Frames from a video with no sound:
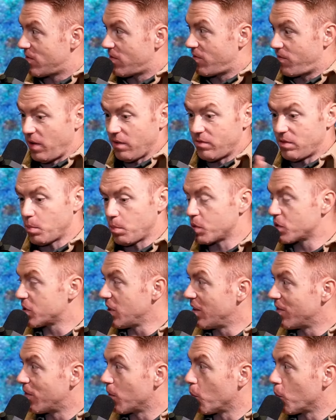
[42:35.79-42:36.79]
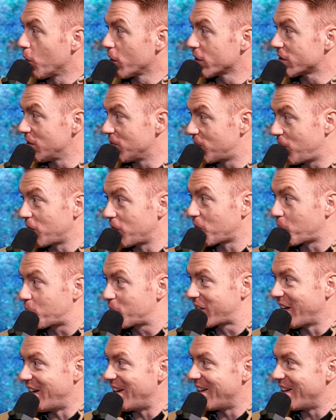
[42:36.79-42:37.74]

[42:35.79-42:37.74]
50% of it worked and 50%